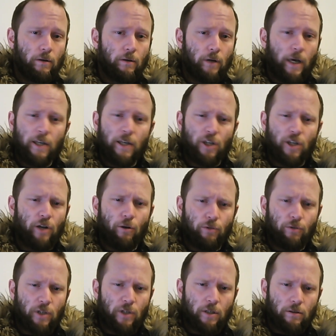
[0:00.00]
AJ
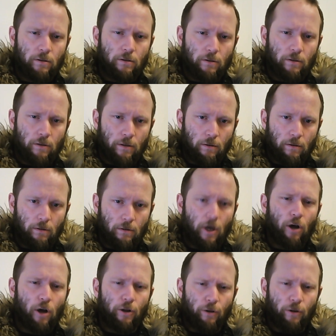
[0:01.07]
knows this. They
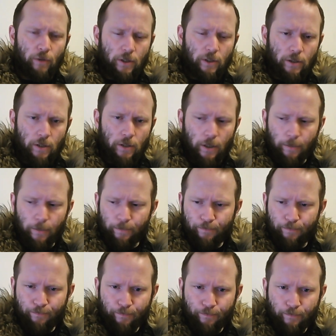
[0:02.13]
all know this.
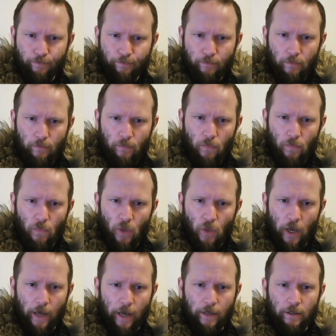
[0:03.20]

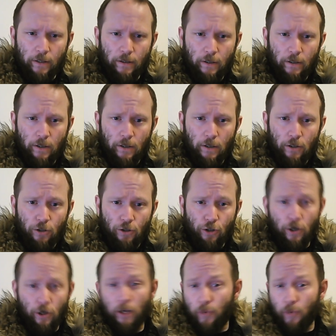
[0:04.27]
And
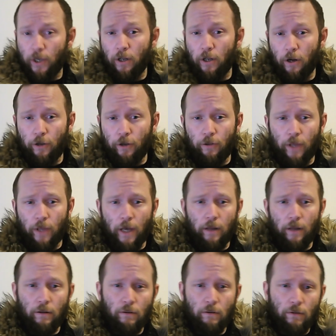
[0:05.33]
surely we can argue that
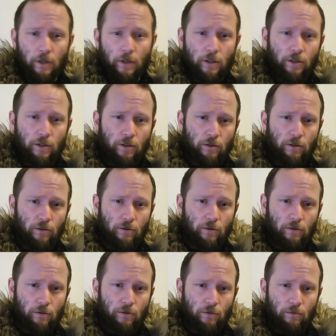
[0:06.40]
these
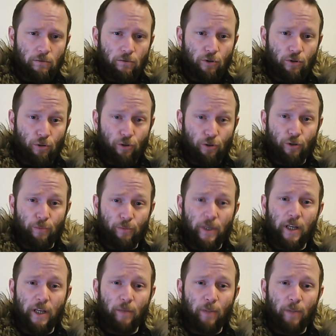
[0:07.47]
social
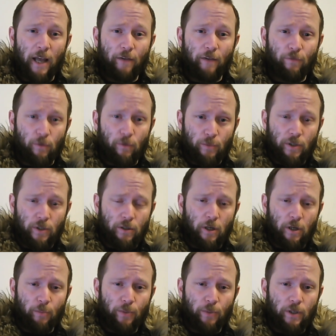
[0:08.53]
media platforms and
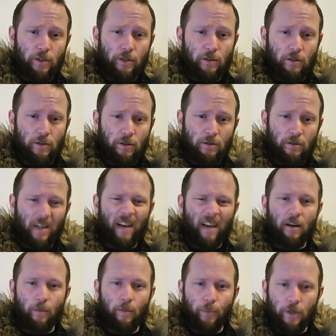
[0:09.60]
companies and tech
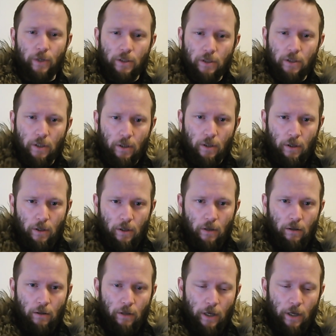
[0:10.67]
companies
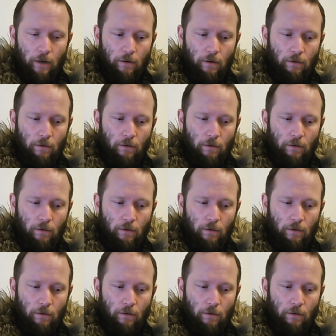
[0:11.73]
that